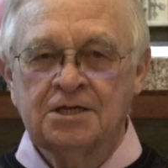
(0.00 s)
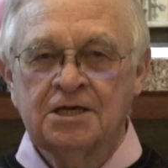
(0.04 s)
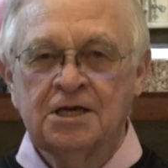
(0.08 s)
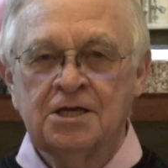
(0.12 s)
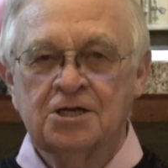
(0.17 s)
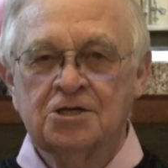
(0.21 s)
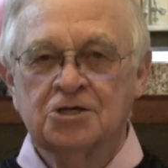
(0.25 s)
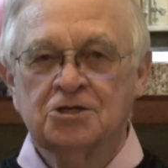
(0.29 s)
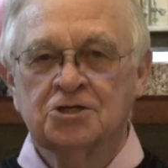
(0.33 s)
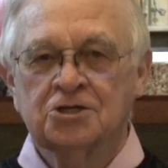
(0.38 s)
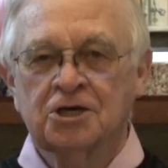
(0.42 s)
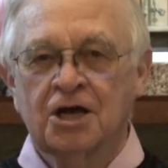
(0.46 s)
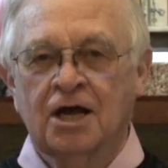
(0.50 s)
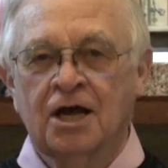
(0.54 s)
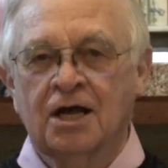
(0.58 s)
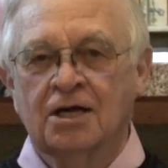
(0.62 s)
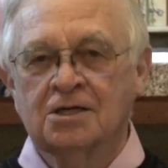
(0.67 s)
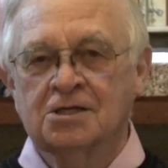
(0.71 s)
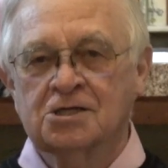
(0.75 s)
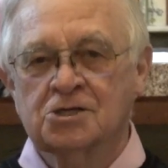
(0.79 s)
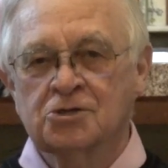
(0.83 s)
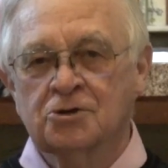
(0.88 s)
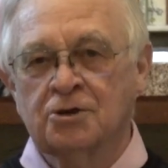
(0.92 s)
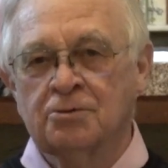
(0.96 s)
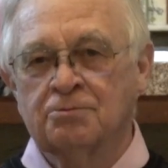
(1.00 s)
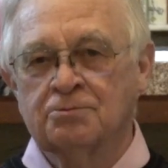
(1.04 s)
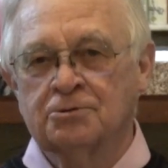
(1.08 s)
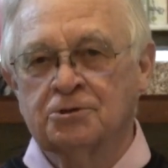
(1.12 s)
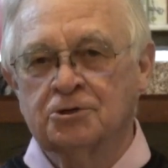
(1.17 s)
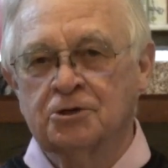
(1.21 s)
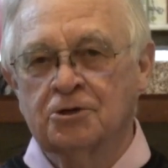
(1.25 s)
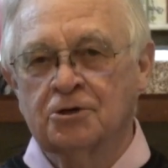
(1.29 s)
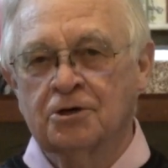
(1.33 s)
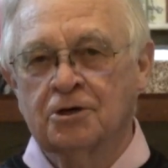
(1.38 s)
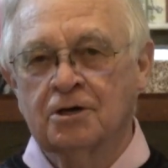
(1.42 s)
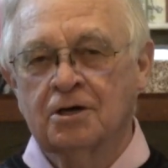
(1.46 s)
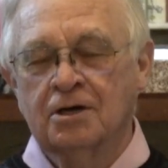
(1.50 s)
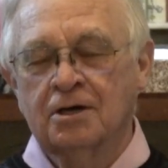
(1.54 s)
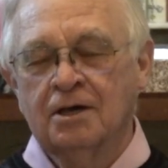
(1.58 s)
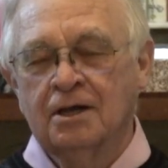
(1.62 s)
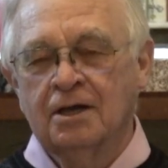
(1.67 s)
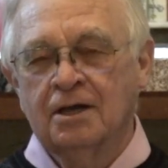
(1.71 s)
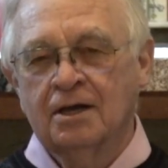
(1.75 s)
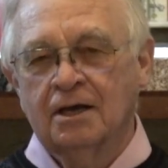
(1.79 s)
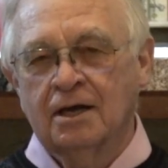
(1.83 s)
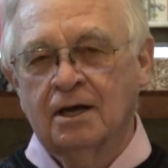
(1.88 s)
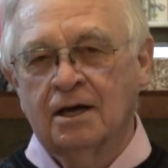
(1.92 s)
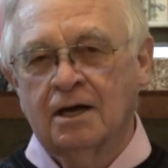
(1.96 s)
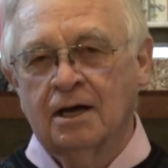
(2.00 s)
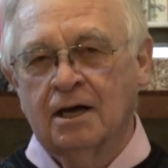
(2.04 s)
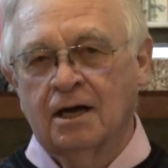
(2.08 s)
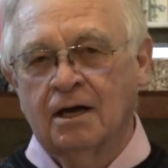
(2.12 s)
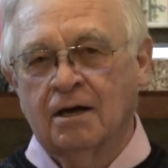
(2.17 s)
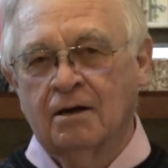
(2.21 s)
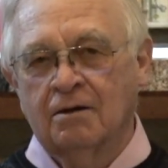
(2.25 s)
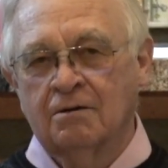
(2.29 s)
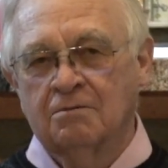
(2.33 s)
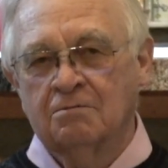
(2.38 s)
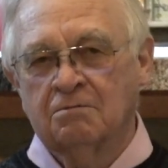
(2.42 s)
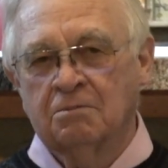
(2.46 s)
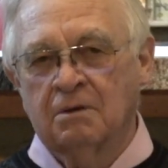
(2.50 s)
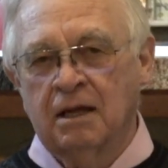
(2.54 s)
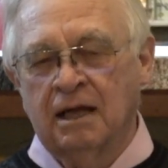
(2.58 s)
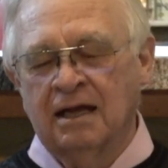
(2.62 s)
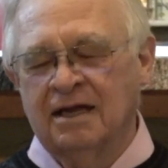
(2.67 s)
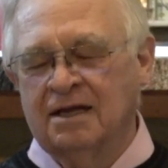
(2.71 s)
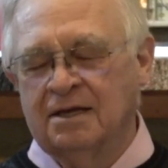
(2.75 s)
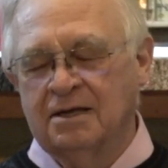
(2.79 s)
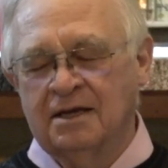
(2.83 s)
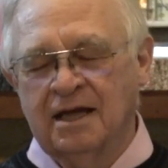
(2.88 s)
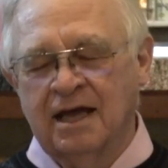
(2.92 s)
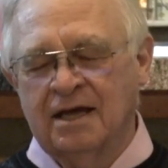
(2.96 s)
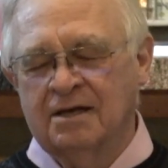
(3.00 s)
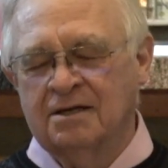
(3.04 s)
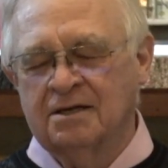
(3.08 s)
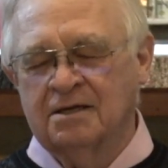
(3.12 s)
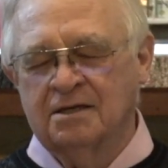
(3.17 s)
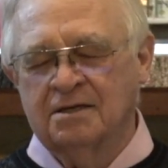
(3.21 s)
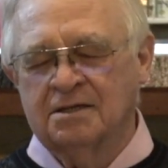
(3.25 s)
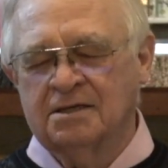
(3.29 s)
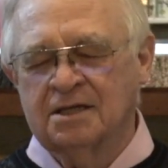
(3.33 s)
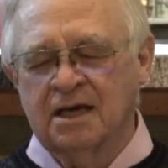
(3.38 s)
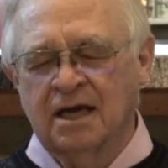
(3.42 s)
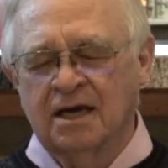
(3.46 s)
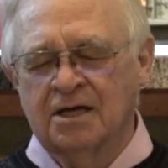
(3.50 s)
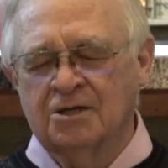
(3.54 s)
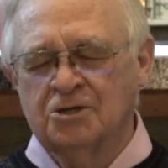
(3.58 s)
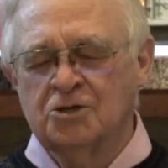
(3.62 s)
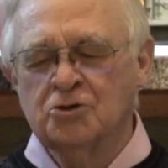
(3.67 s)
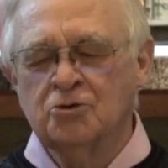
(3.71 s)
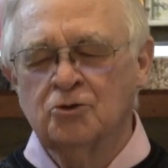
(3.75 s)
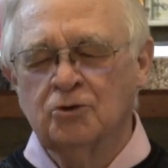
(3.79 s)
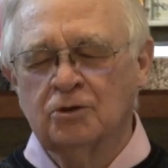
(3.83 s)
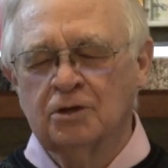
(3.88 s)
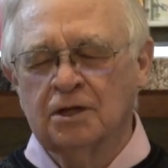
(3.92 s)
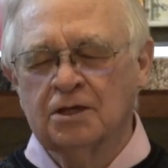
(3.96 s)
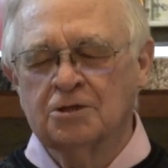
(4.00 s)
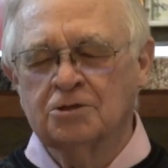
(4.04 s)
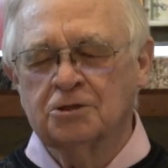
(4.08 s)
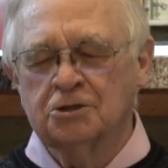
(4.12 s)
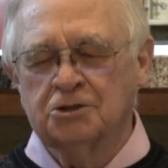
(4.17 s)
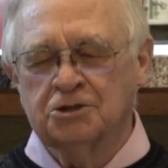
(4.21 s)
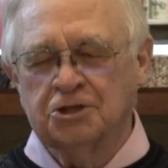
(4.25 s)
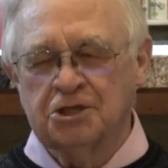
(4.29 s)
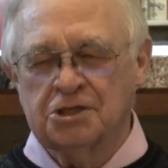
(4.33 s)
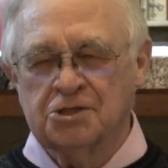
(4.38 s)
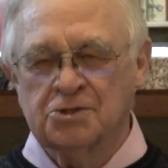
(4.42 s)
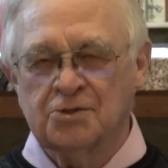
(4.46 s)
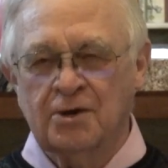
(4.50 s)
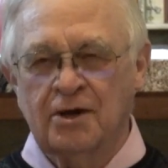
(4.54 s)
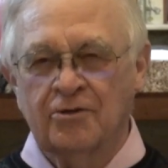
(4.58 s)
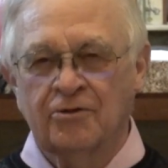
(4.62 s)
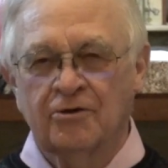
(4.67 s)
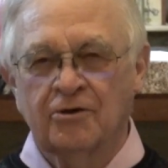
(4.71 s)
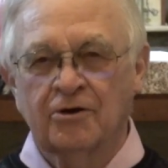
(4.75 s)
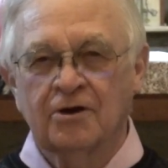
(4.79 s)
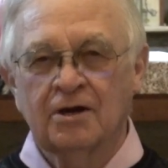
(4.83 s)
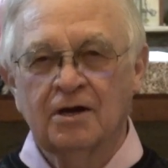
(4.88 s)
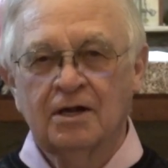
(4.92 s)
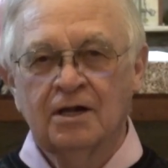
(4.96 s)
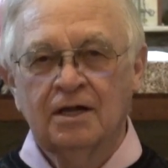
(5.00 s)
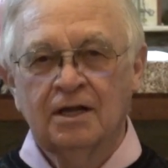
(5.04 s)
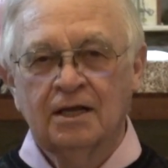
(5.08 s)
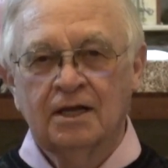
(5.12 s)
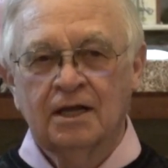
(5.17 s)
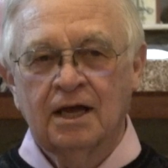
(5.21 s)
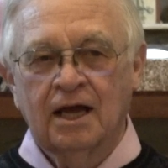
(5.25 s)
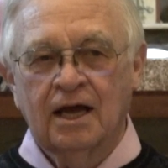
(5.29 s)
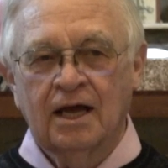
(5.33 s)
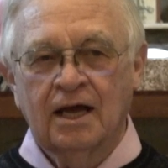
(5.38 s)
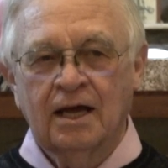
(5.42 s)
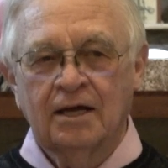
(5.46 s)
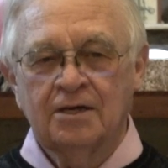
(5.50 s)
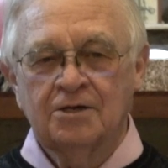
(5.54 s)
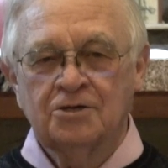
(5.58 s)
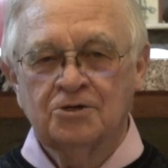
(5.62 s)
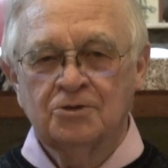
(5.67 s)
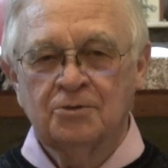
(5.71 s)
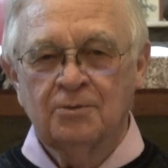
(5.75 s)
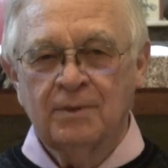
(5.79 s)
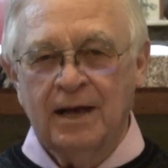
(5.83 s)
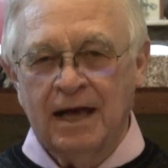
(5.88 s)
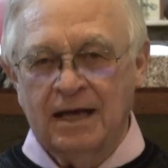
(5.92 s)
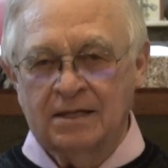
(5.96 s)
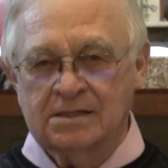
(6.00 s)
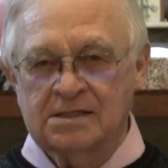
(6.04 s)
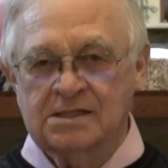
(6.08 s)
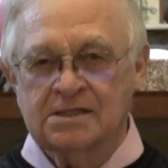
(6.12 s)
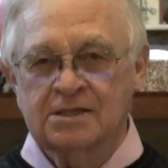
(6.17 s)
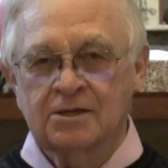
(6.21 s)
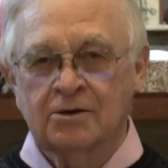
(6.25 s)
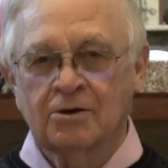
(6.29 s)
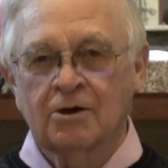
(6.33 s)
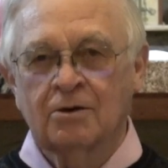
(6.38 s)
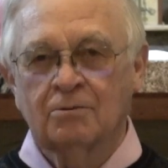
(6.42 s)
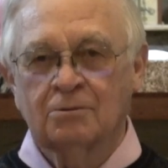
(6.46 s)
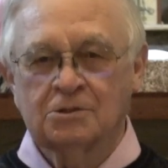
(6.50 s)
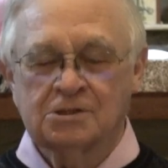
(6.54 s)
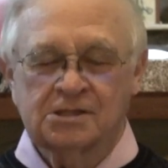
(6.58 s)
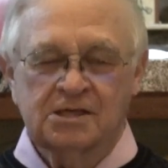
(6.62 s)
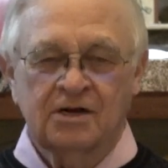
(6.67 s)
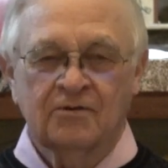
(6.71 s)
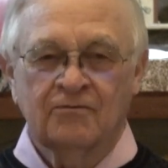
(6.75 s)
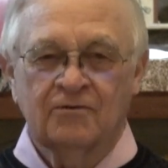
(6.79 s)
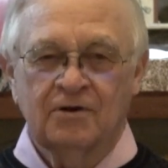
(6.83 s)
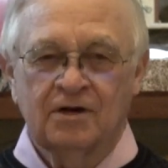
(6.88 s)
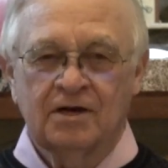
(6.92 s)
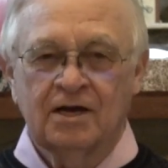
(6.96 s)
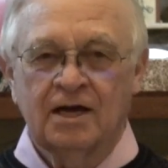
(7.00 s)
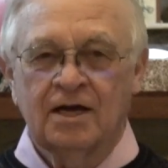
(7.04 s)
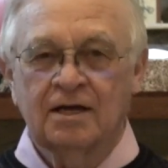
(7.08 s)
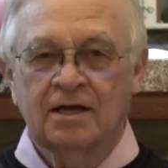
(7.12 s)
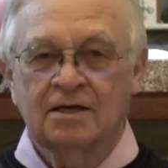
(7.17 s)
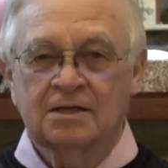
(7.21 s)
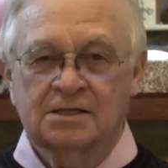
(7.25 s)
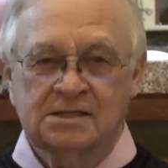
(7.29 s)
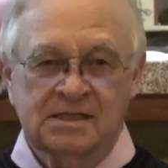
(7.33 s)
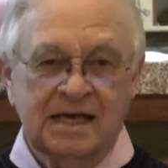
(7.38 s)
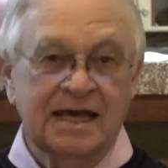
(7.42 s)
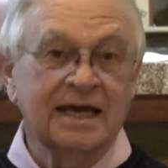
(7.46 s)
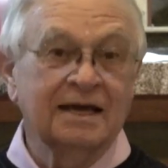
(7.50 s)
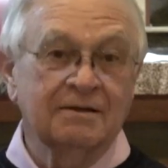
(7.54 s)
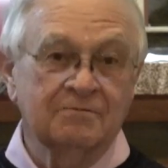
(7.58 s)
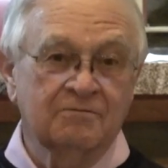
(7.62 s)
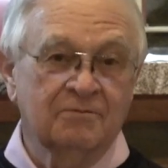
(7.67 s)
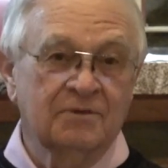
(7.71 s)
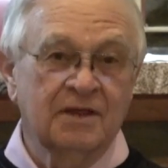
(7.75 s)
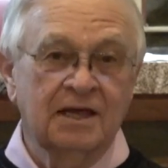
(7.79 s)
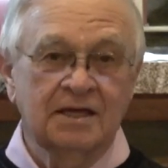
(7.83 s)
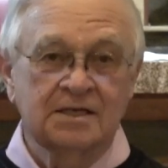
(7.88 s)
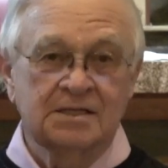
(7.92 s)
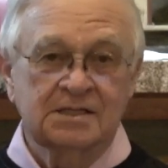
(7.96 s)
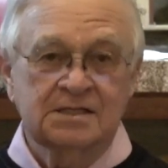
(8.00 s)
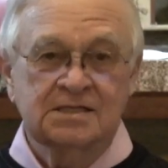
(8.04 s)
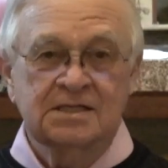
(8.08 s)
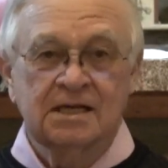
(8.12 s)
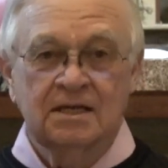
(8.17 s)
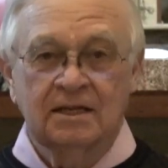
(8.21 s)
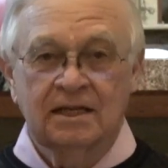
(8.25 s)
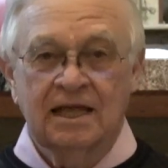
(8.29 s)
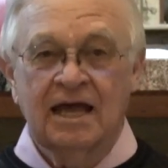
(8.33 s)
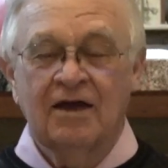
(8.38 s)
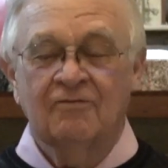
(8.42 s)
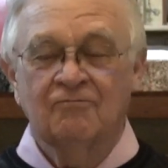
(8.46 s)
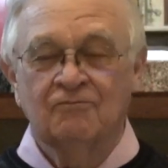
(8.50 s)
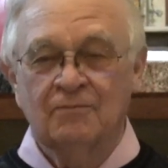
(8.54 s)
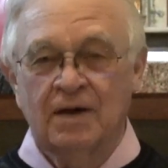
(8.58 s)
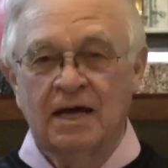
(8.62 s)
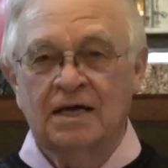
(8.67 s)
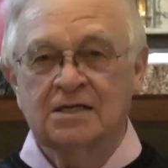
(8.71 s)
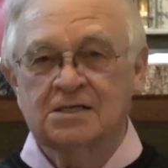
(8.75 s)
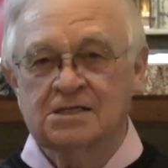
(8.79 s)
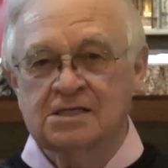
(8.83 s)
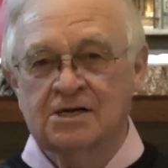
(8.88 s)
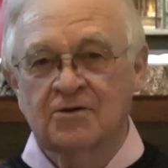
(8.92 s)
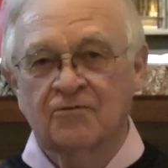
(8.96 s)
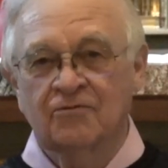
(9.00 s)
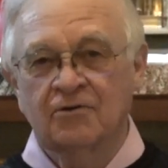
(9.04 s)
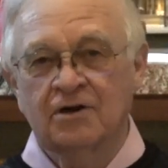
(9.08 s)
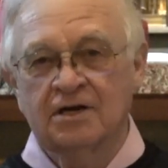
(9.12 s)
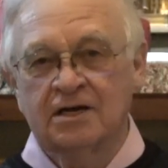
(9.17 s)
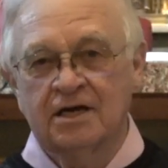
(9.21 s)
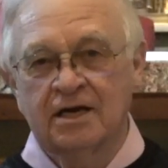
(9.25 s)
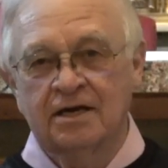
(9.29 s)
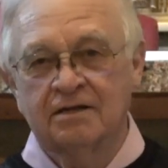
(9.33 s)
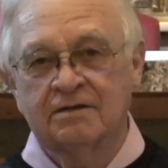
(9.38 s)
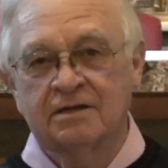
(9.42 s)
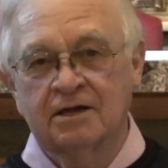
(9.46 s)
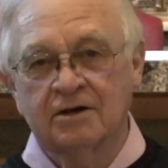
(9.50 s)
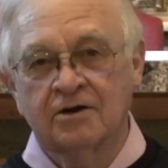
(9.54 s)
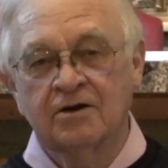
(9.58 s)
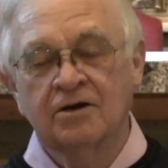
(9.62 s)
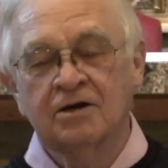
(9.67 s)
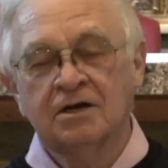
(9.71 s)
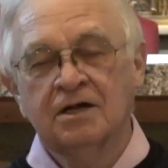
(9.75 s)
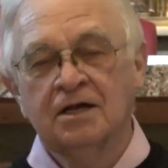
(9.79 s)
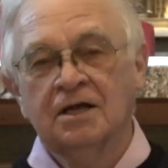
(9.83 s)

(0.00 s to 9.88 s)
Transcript: teach uh, scripture uh, and uh, do liturgies, rather, I do Mass there almost every day because they, they still have Mass every day there.